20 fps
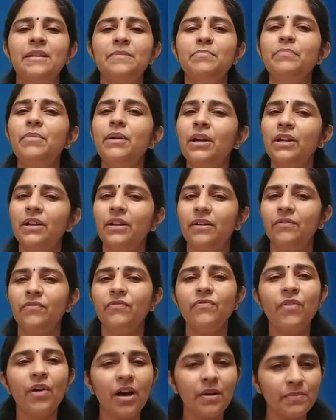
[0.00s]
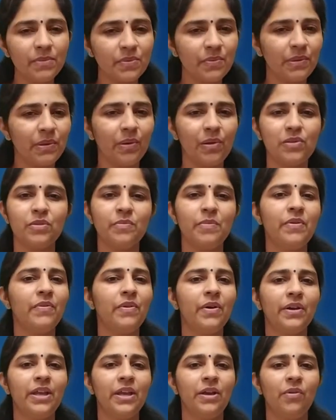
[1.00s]
worms will also be
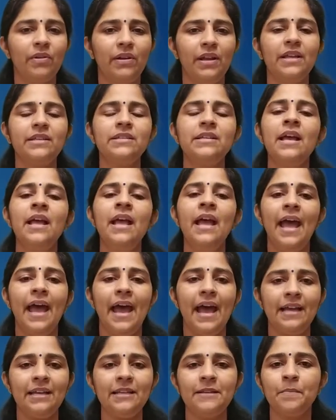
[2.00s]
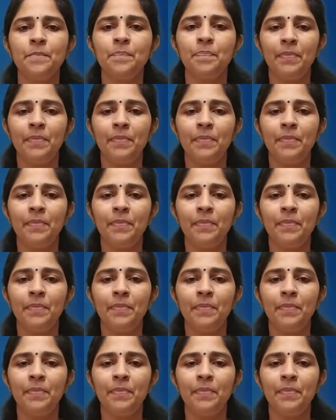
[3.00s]
working on it, and